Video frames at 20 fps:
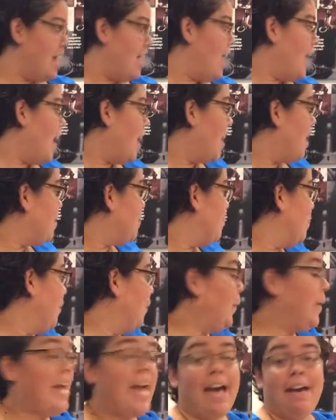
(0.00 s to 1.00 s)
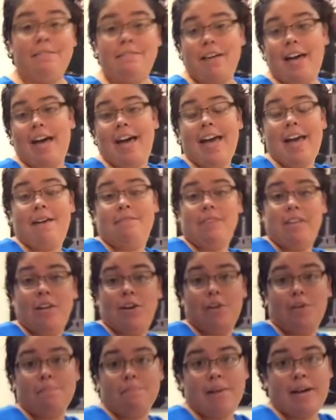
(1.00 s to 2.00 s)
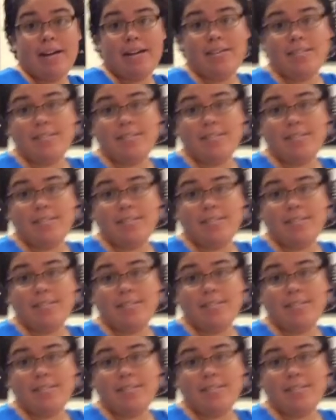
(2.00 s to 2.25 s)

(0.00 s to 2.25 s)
I have here my